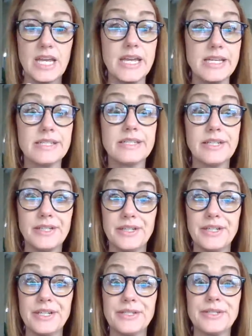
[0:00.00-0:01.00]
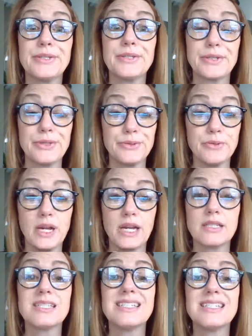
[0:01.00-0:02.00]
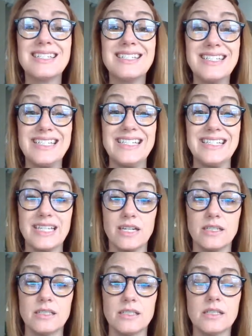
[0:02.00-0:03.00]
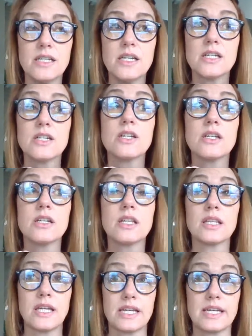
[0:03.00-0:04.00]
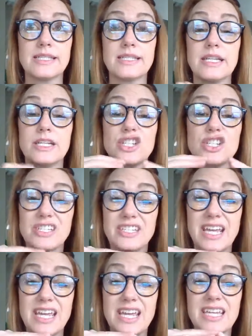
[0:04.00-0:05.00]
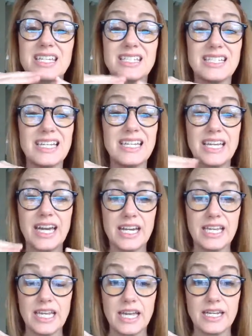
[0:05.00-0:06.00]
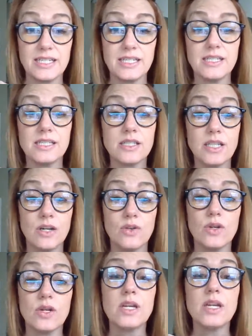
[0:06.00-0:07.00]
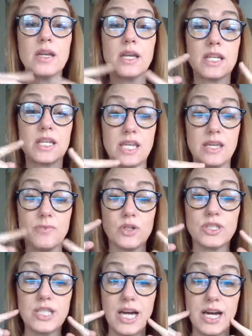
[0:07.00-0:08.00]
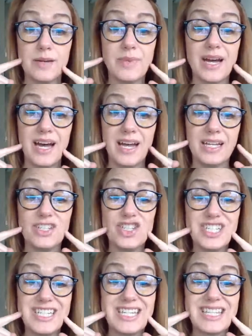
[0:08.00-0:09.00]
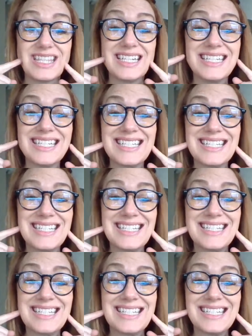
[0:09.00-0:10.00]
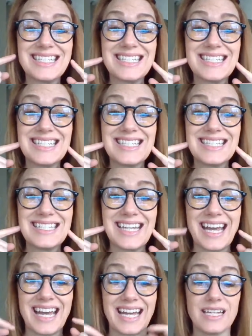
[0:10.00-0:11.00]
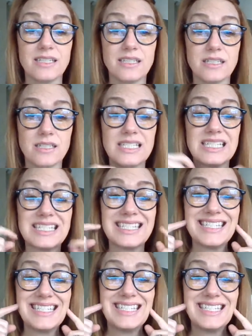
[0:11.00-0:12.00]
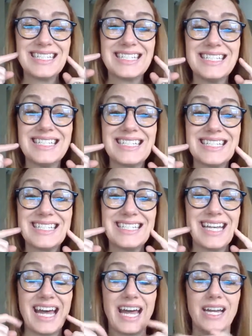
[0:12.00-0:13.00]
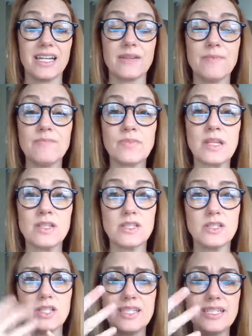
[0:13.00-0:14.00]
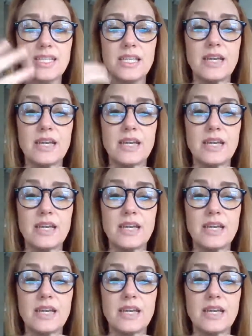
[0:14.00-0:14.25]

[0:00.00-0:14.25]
is not the correct Z sound. Like I said, your snake is getting out of the gate. So keep your tongue behind your teeth. Zigzag. Zigzag. So let's say